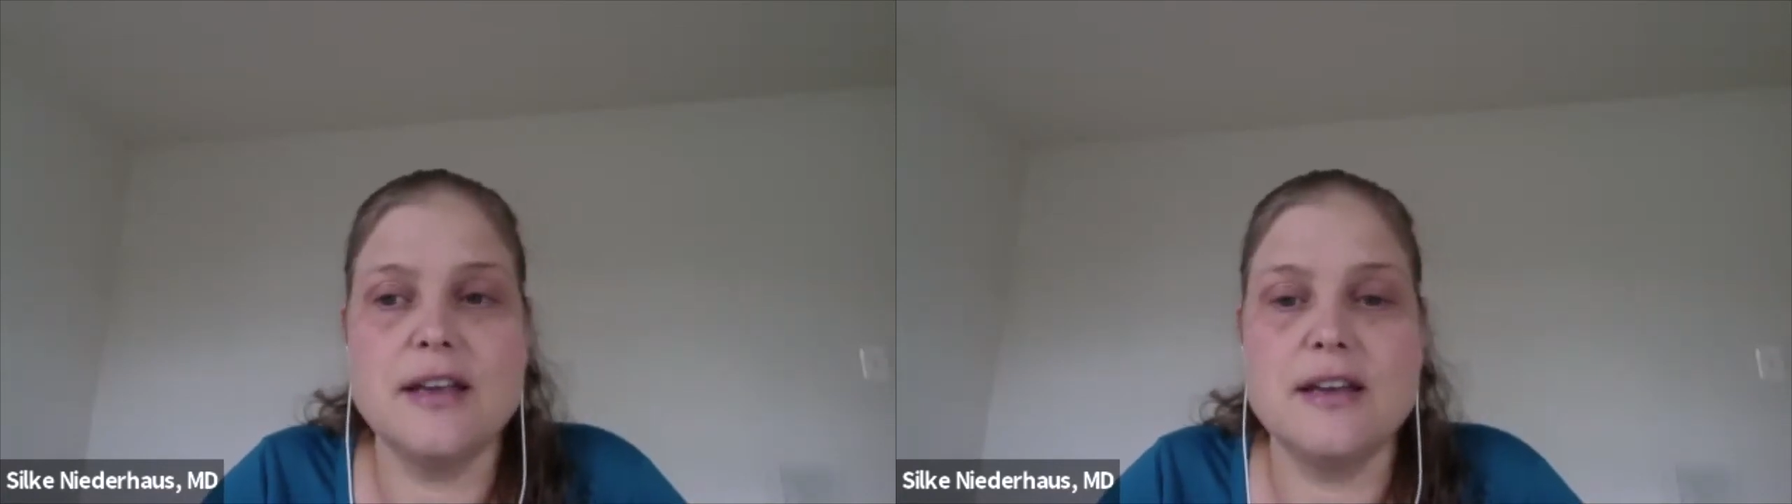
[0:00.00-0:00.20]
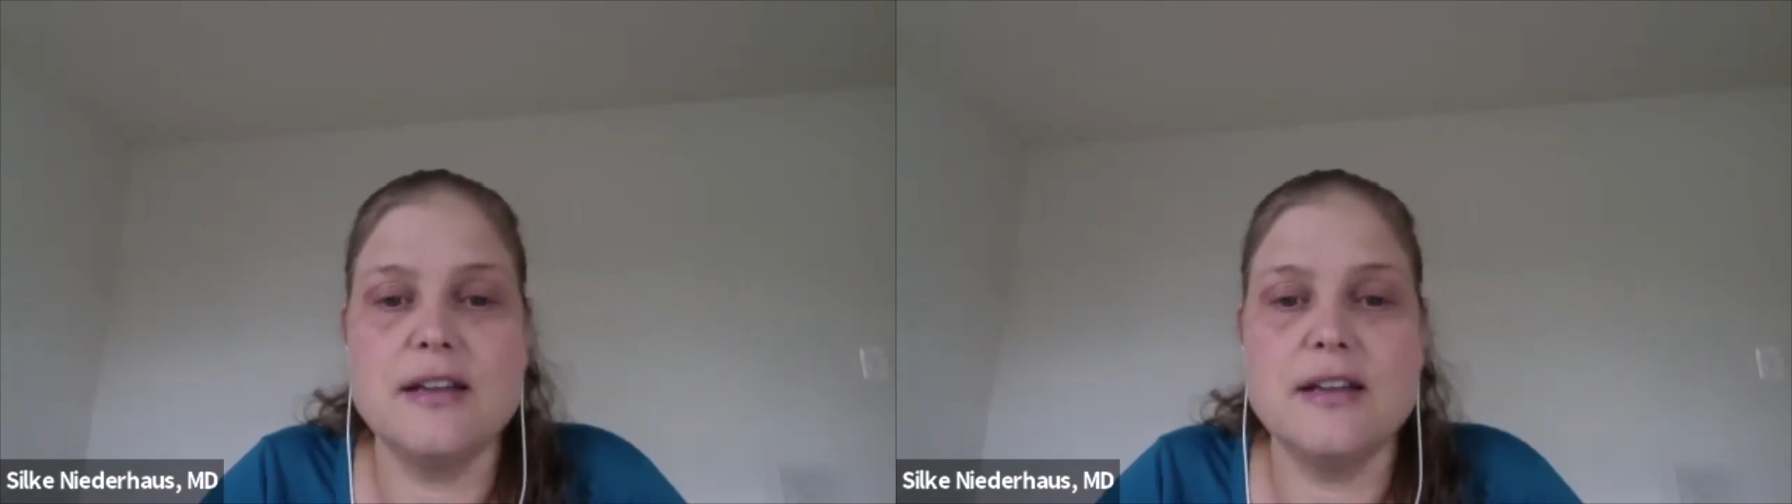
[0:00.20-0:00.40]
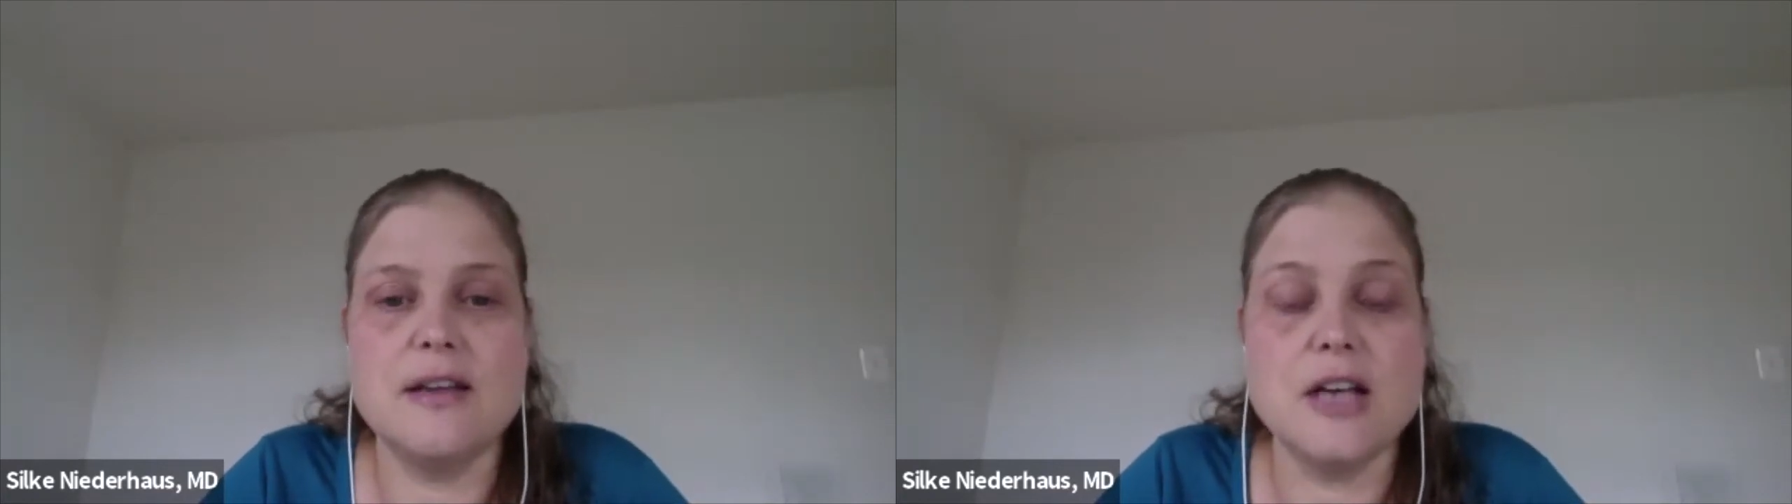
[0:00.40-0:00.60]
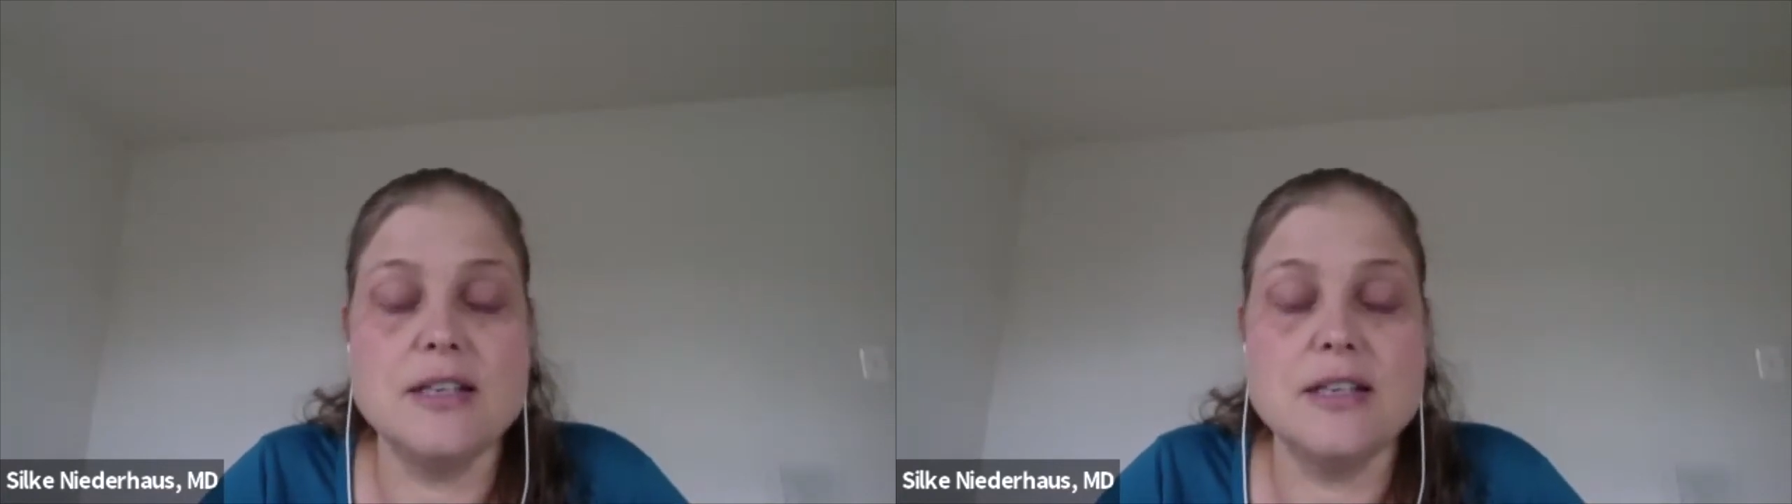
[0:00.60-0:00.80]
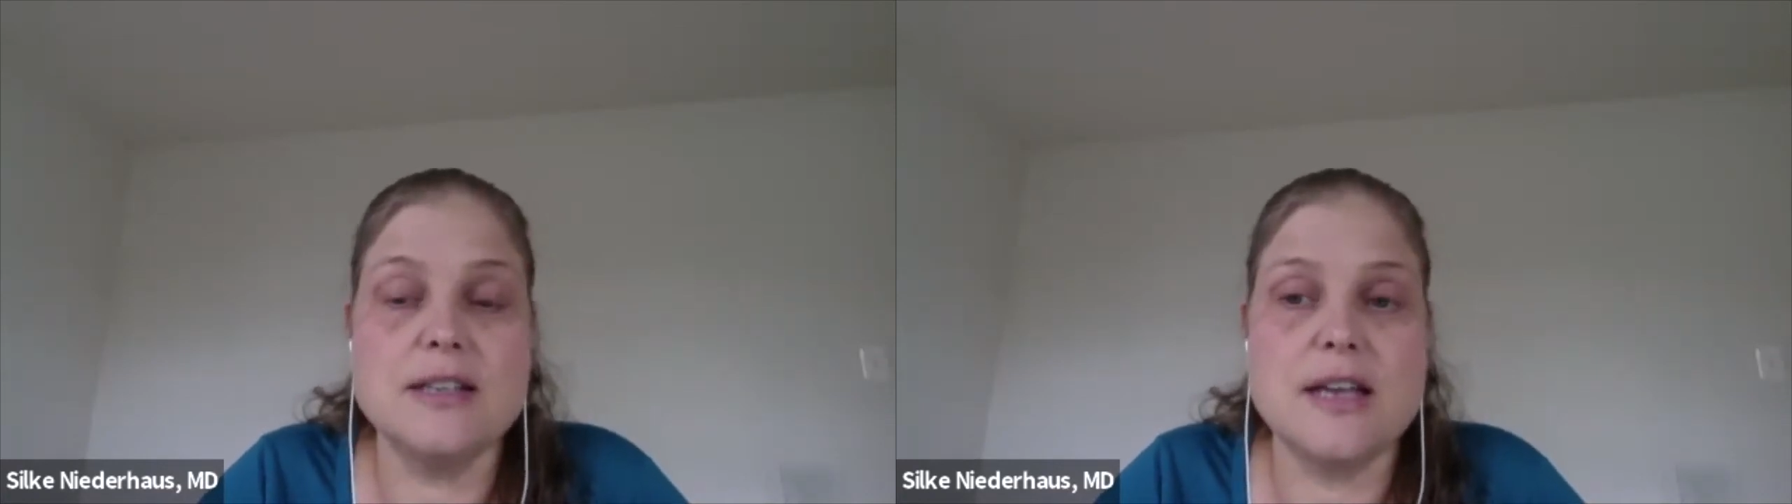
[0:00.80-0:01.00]
And
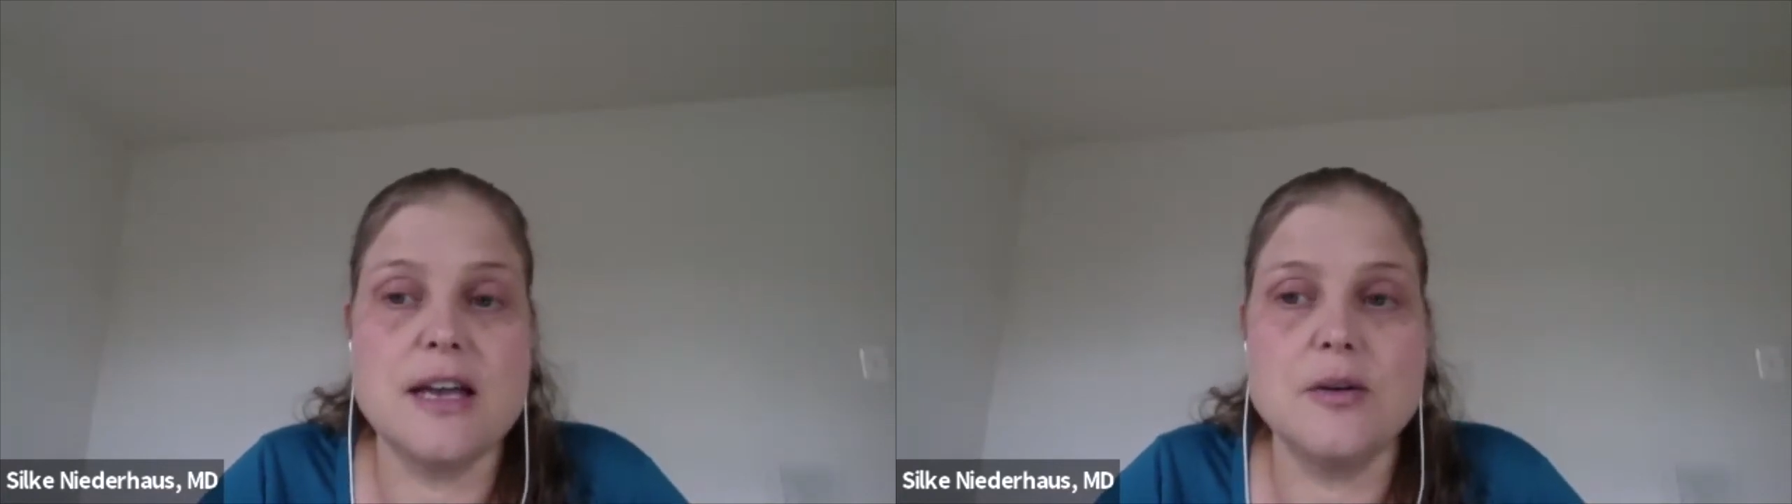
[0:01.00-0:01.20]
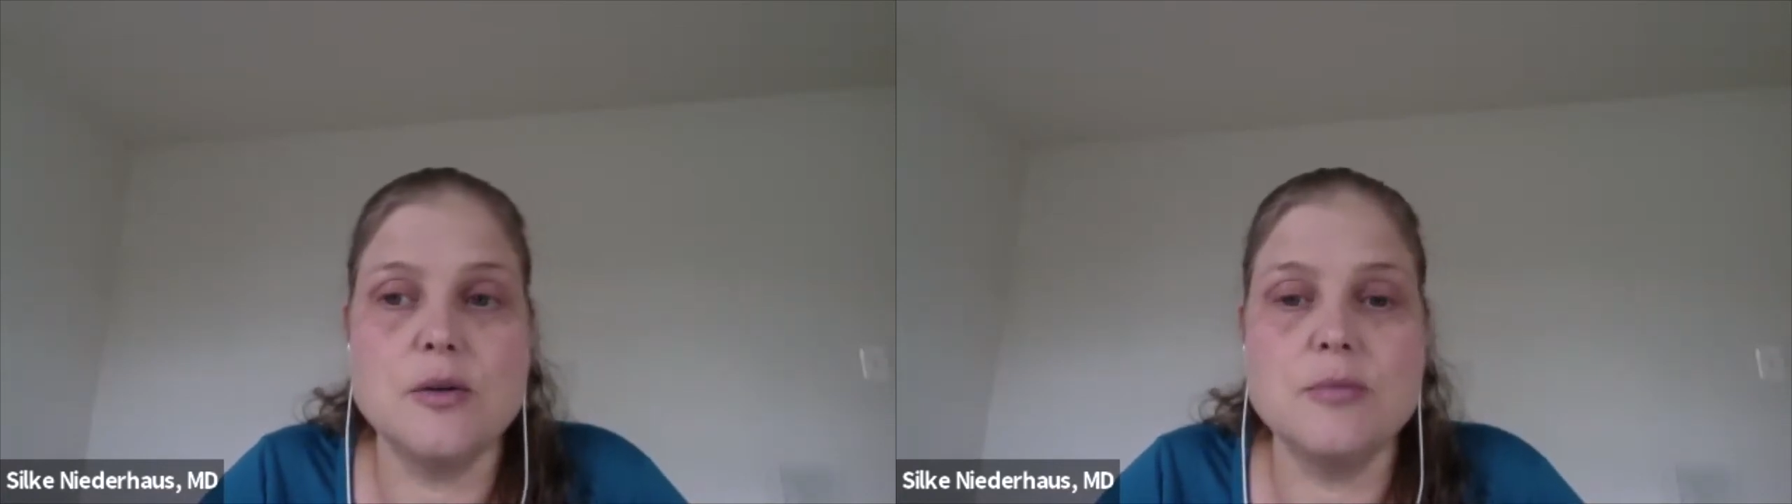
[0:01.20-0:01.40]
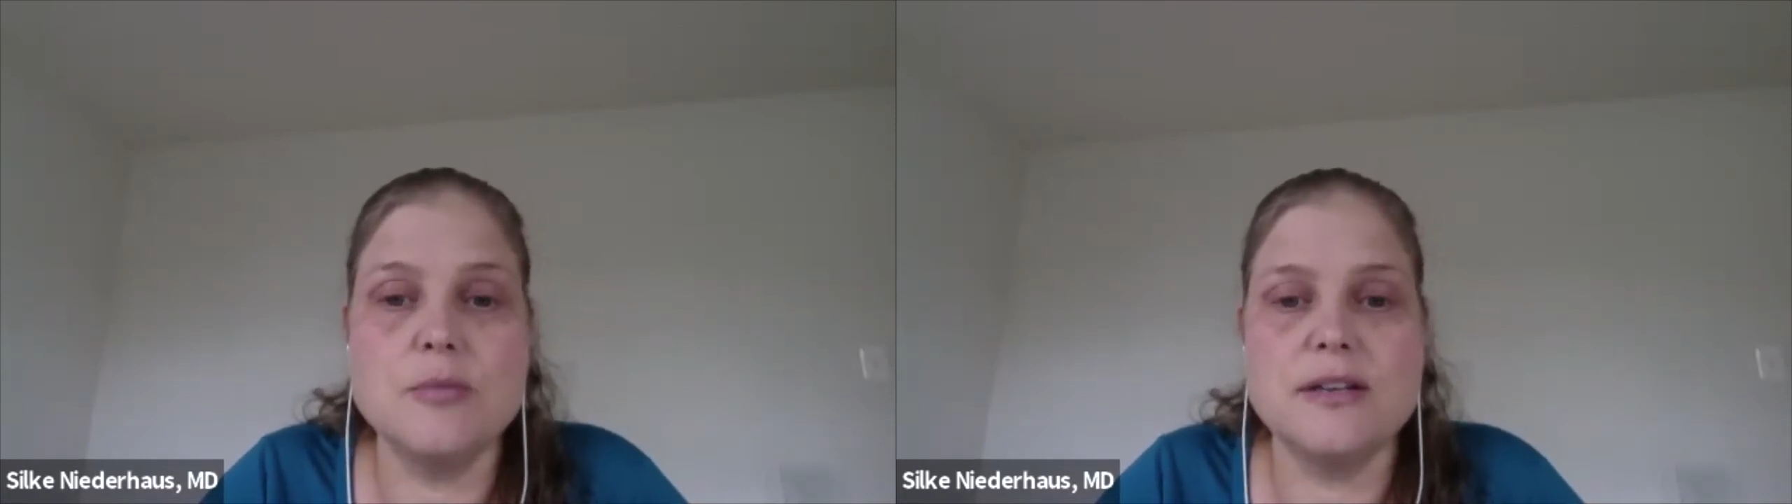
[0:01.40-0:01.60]
honestly, I hope